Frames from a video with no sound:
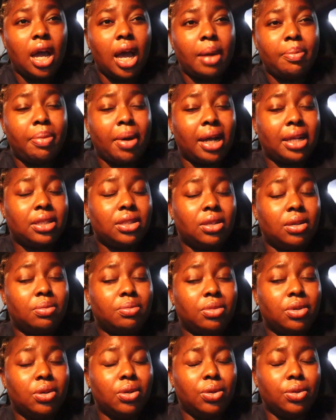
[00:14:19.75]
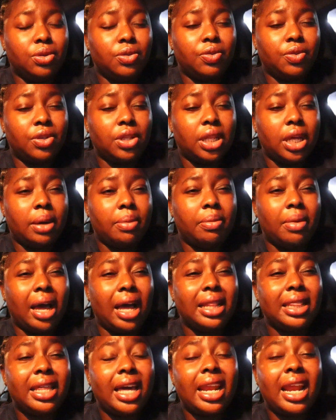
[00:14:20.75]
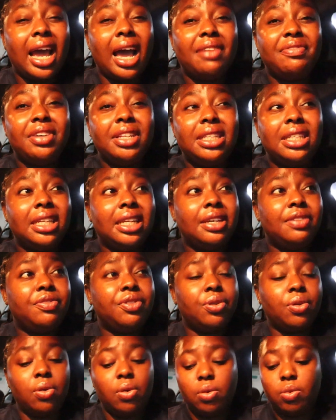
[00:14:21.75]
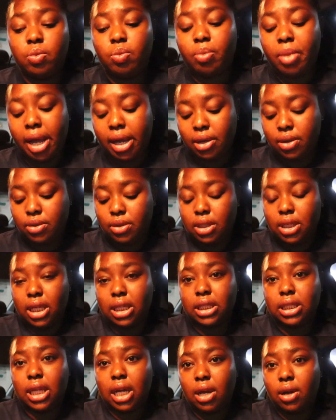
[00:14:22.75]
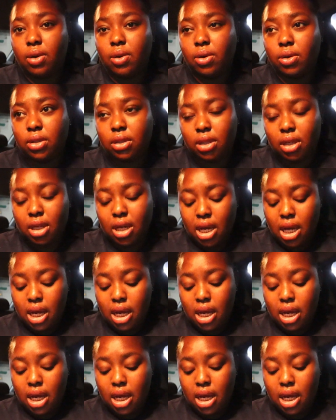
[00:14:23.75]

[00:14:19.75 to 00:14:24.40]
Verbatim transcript: i packed some clothes for them and then i have a delivery oh my goodness thank god